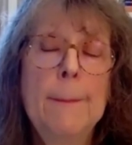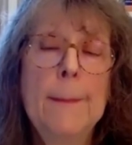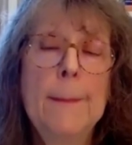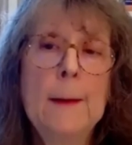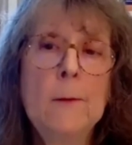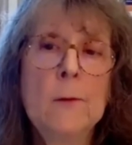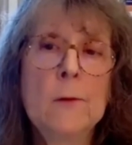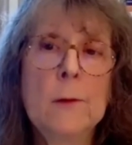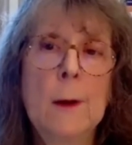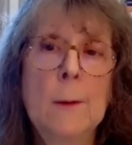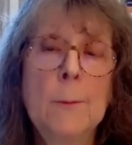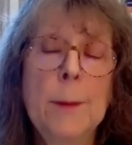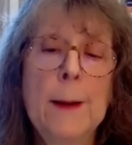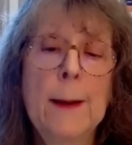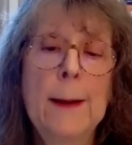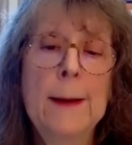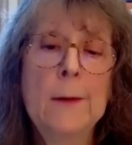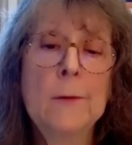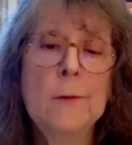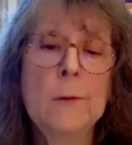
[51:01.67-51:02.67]
in some
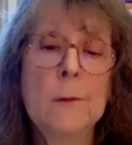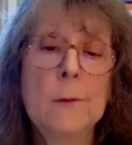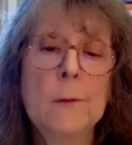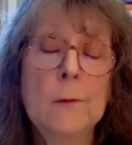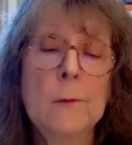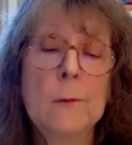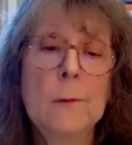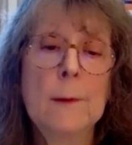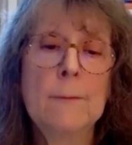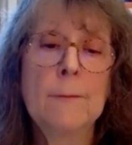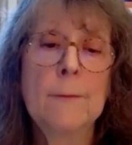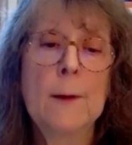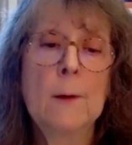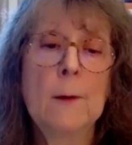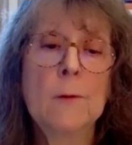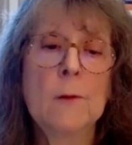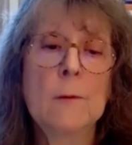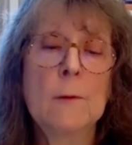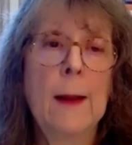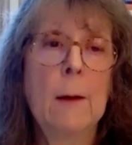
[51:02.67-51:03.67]
places, if
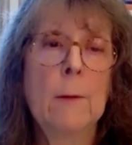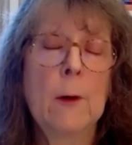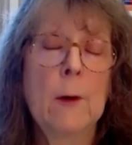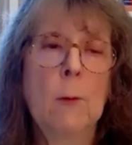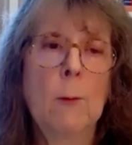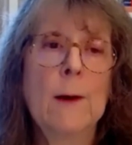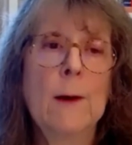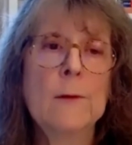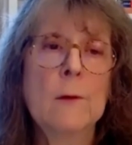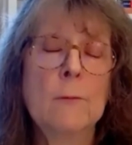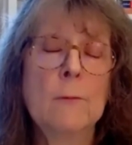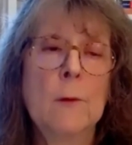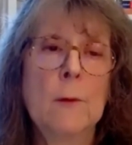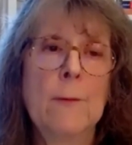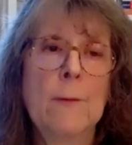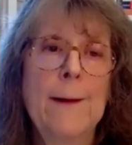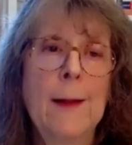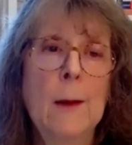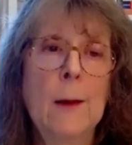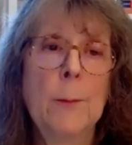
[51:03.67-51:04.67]
there's an aggressive
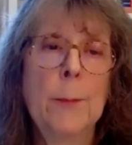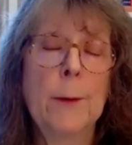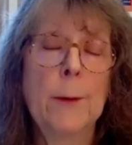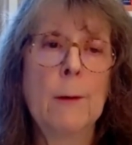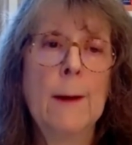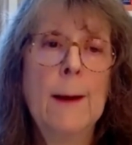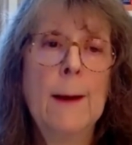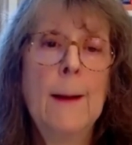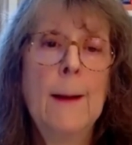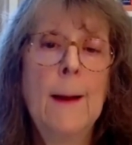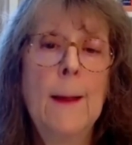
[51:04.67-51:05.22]
developer